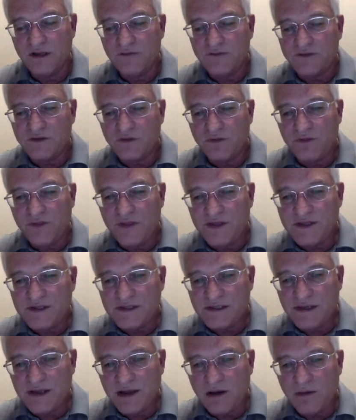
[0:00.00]
So
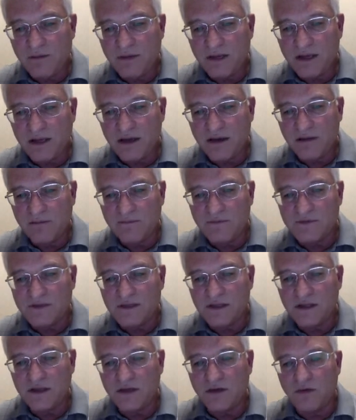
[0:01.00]
this now becomes
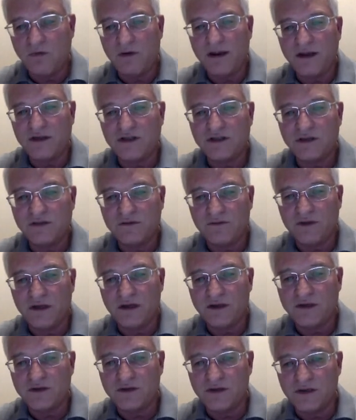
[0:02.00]
the equation of
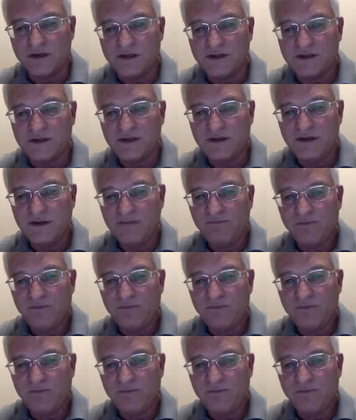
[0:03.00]
interest.